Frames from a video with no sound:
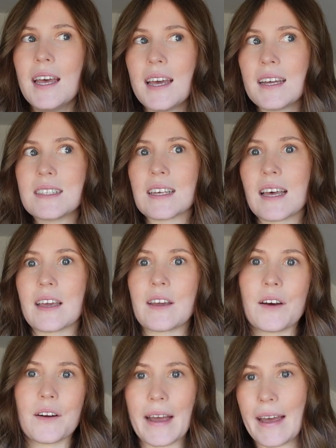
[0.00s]
it's
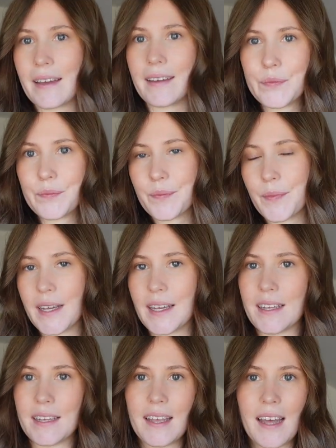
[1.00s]
like, okay,
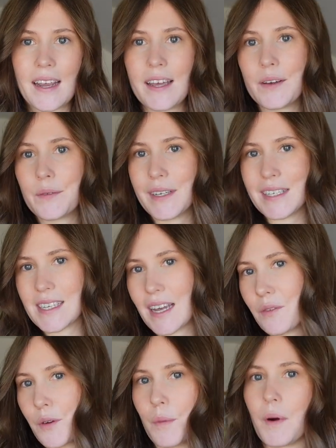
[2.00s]
we get it, we
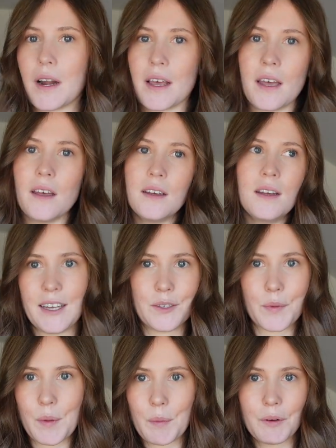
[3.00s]
decide if we want it,
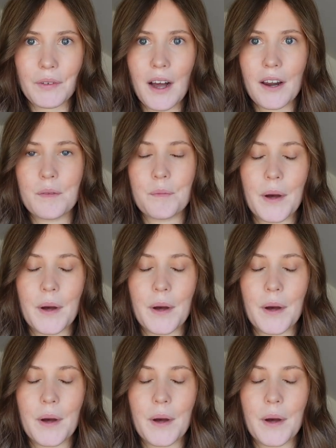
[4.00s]
and we move on.